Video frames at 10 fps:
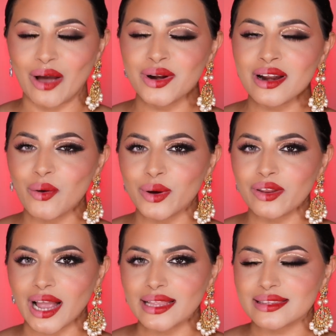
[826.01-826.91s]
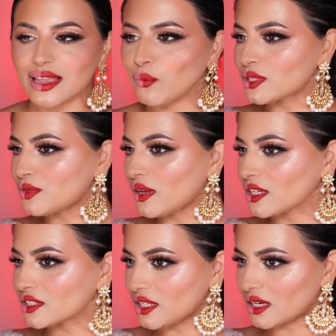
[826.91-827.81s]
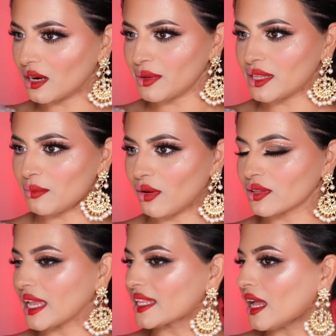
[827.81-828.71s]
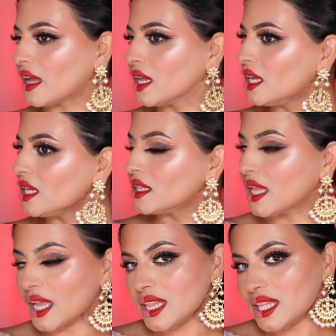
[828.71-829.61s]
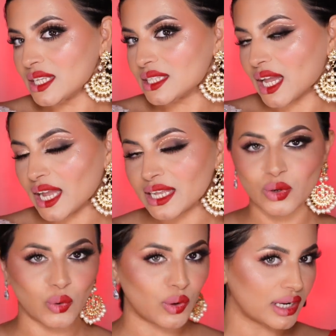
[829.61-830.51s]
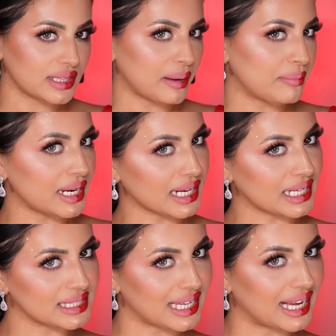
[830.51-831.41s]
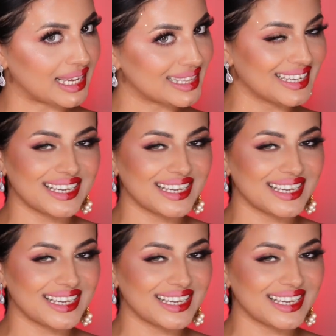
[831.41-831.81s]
I want to know what you guys think. Which one looks good on me the most? Like the Indian side or the American side?